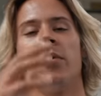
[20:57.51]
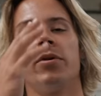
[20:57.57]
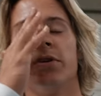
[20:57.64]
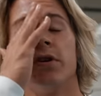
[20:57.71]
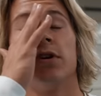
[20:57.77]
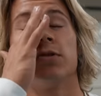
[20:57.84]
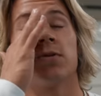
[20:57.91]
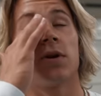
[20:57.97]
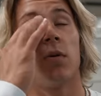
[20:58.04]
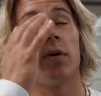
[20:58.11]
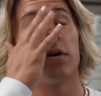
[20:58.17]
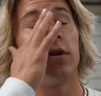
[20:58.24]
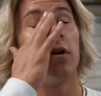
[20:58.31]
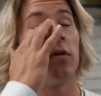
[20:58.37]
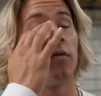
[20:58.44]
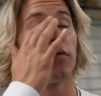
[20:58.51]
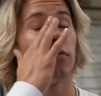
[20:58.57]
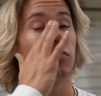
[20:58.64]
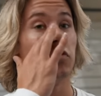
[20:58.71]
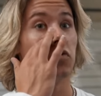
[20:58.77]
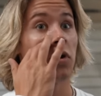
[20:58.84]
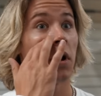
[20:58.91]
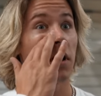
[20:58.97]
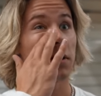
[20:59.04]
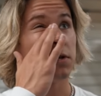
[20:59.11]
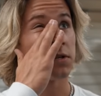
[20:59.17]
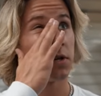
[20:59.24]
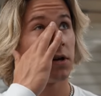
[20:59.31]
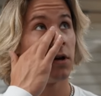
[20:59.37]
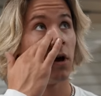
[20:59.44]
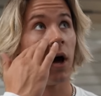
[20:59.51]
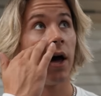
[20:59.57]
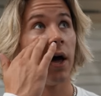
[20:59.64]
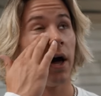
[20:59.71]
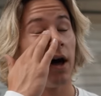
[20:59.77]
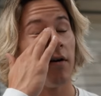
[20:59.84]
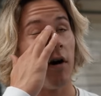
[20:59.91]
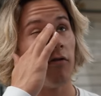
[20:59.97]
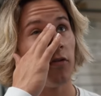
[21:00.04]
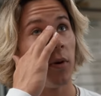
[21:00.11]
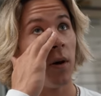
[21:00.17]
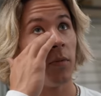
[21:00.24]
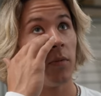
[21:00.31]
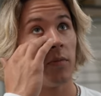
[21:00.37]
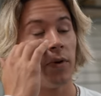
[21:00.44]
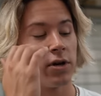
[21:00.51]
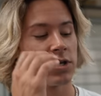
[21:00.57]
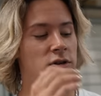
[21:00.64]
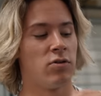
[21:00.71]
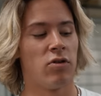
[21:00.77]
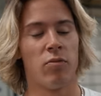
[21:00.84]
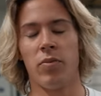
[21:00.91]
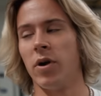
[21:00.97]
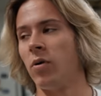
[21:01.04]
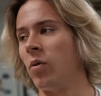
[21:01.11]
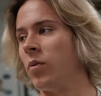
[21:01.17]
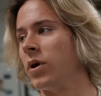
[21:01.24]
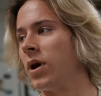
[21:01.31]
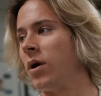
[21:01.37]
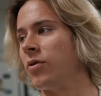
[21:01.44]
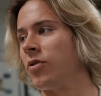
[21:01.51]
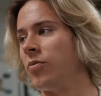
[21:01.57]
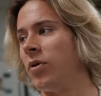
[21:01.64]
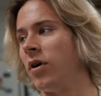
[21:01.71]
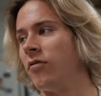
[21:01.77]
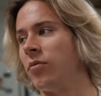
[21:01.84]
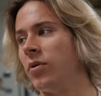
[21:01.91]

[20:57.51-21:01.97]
I'm curious, which I want to know from you guys, I'll have to pop up a picture. You know the pink one we got with the puff